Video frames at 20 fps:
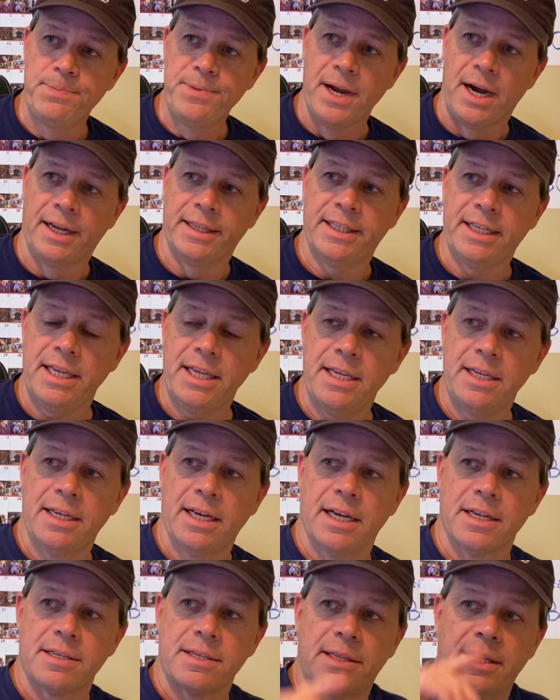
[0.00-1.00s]
on the
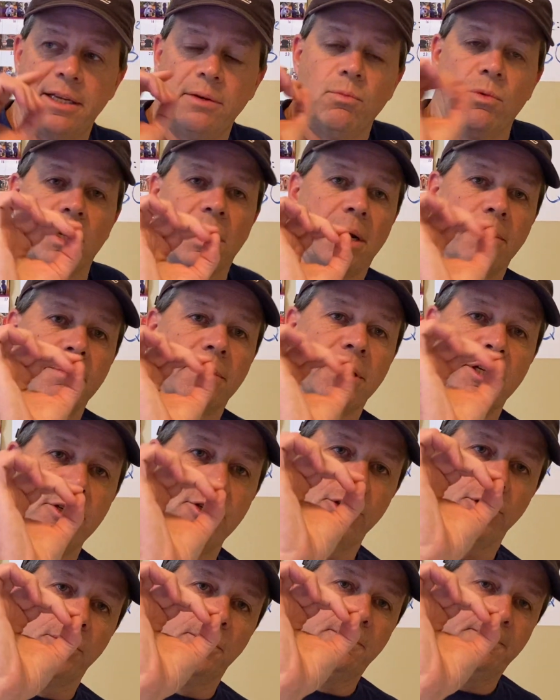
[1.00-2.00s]
ES. Then what I'm going to
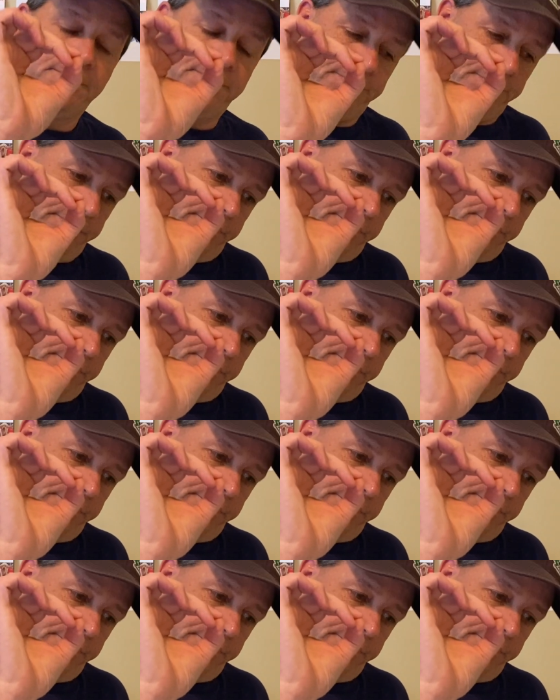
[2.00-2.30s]
do